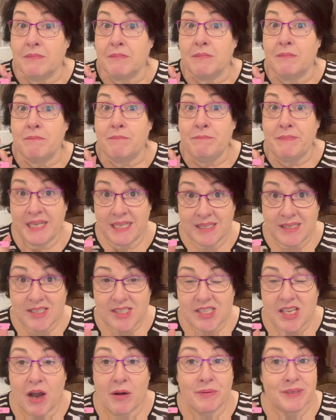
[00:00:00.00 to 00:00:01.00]

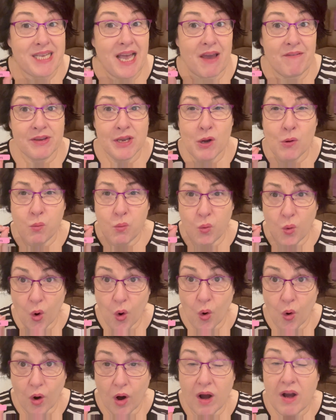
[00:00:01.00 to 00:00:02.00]
Mince, I was having a
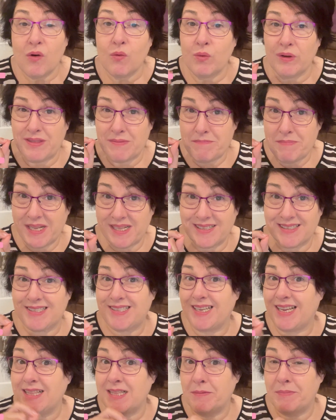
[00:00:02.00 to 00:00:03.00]
war with mince
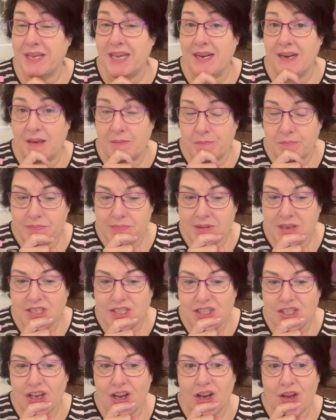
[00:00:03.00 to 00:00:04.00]
in the beginning.
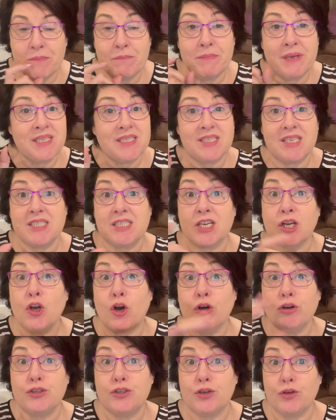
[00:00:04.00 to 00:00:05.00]
So mince is a
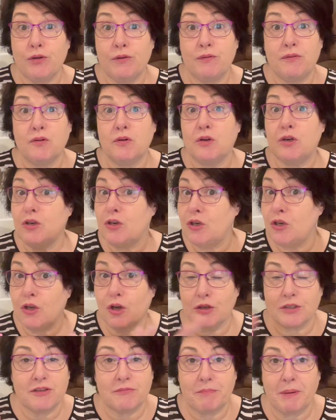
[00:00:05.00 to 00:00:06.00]
go-to for
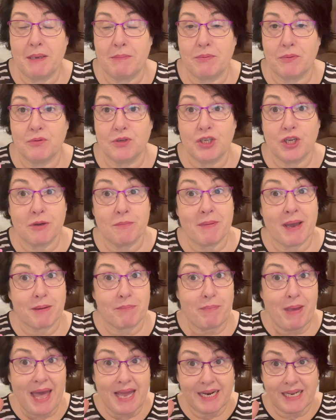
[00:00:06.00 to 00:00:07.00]
lots of people. You can make
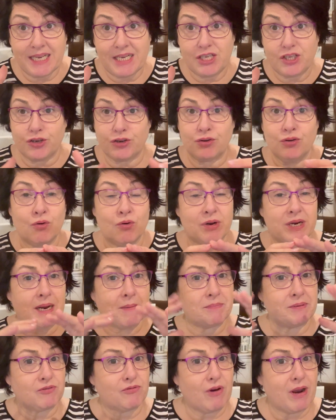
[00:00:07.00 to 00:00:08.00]
patties, you can cook it
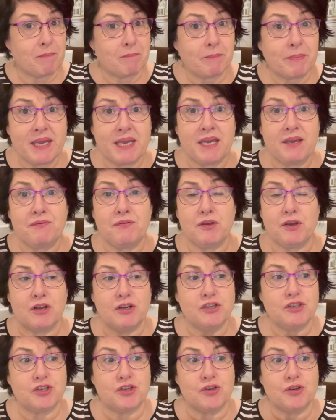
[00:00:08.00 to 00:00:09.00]
up as ground beef, you
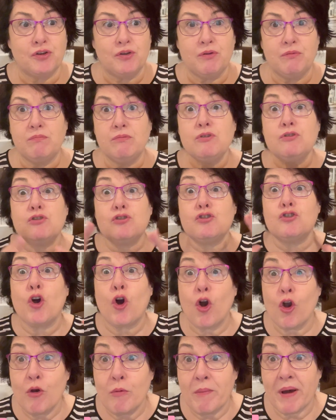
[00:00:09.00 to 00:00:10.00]
can do
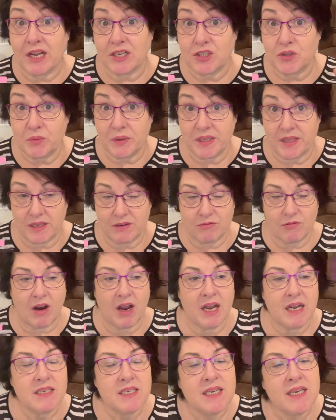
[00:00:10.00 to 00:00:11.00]
so much with it, right?